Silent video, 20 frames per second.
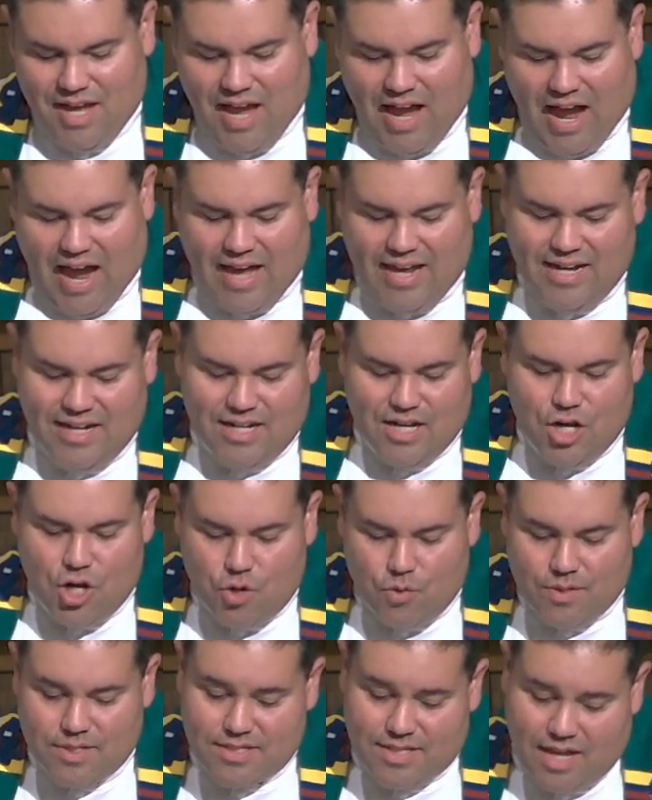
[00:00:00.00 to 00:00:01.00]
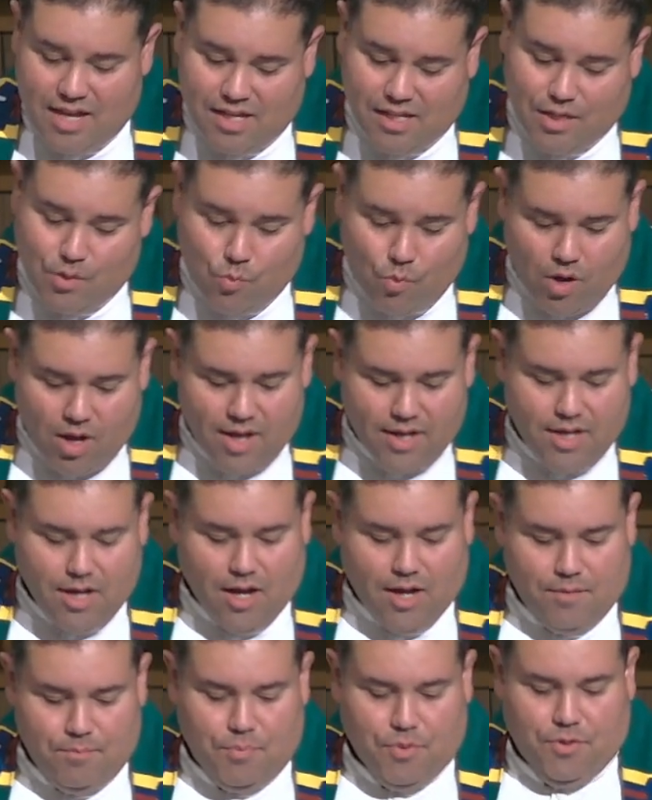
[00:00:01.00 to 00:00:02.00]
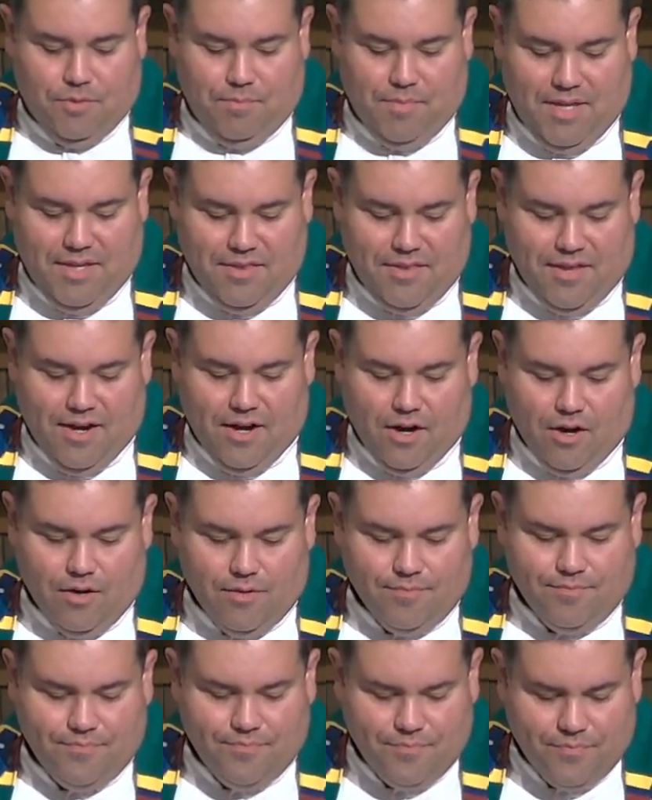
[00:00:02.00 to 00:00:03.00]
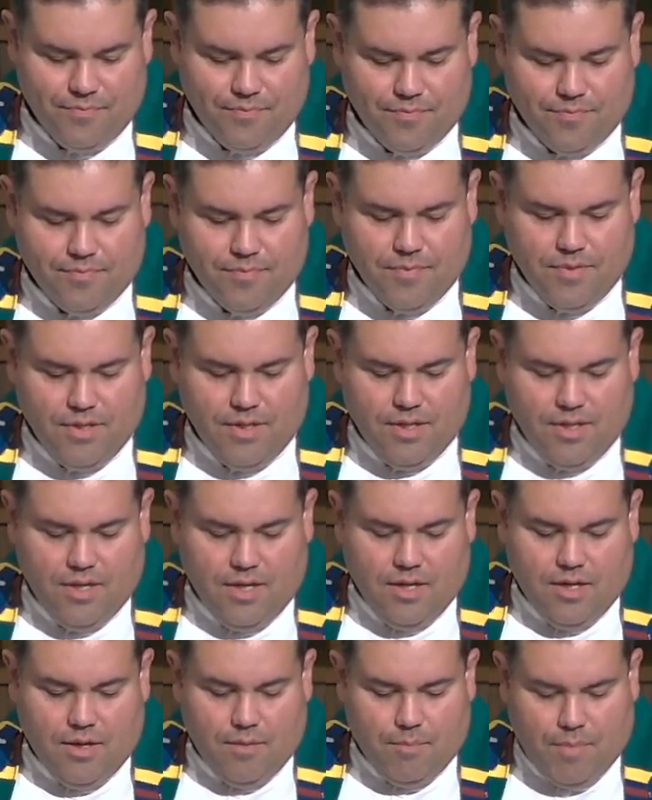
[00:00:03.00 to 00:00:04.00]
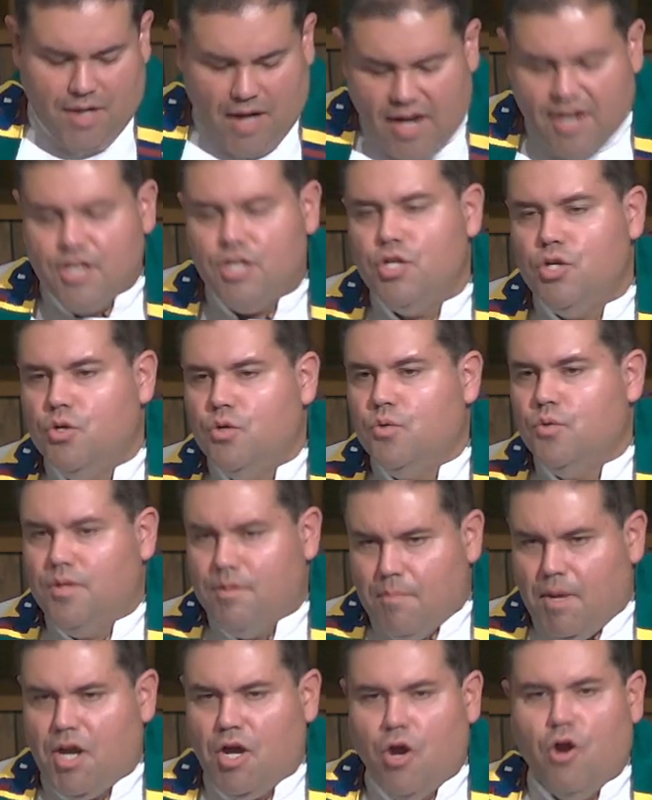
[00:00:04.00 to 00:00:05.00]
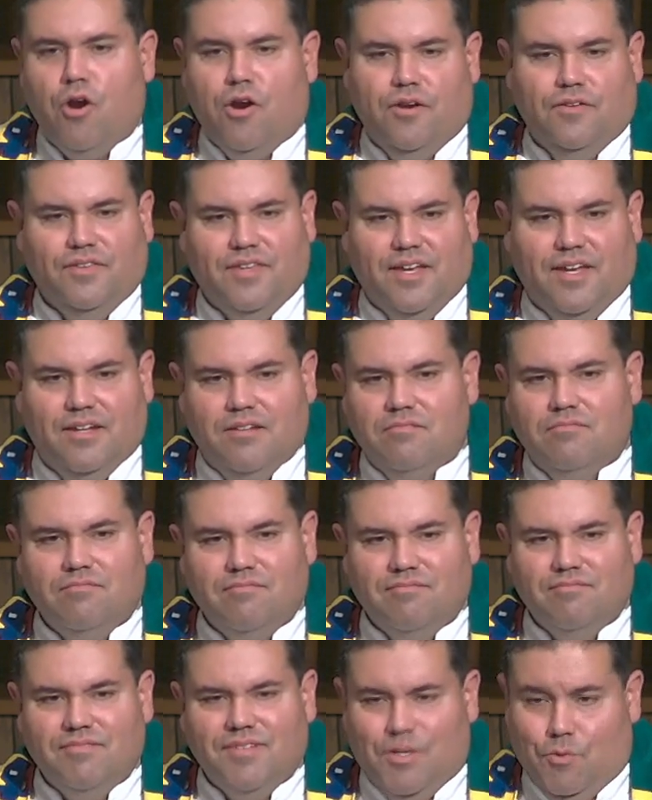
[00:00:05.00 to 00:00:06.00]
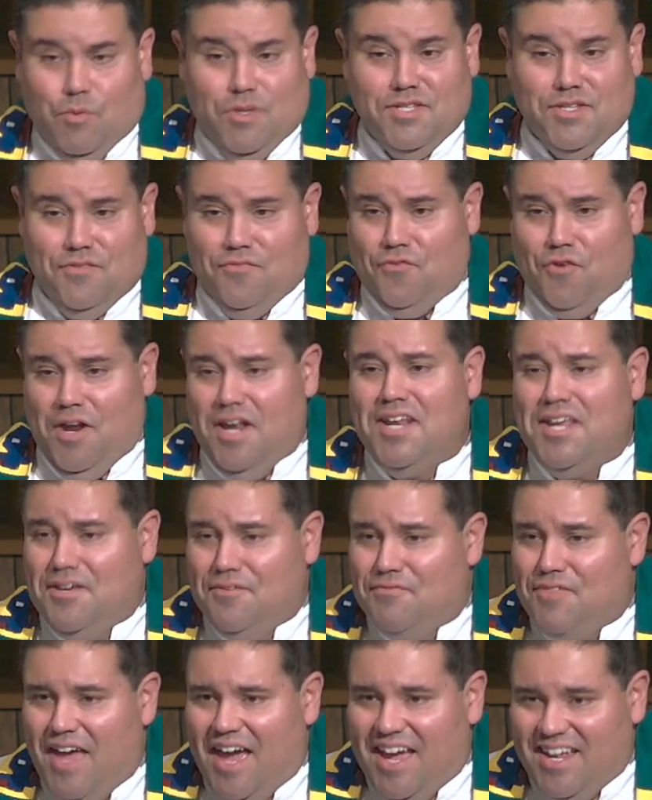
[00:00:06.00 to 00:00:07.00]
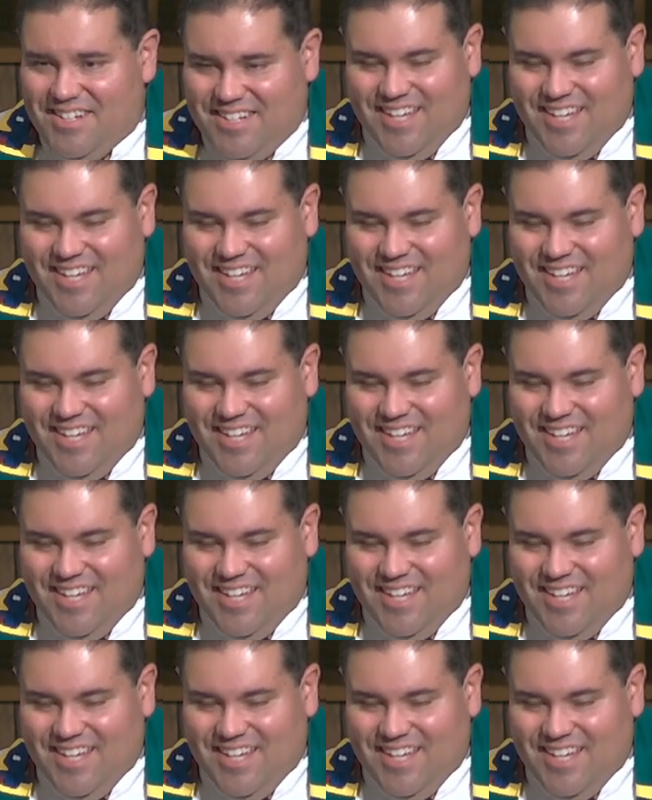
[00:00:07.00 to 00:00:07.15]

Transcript: I didn't know exactly why God put me there. But I knew in my heart that it wasn't for any of that.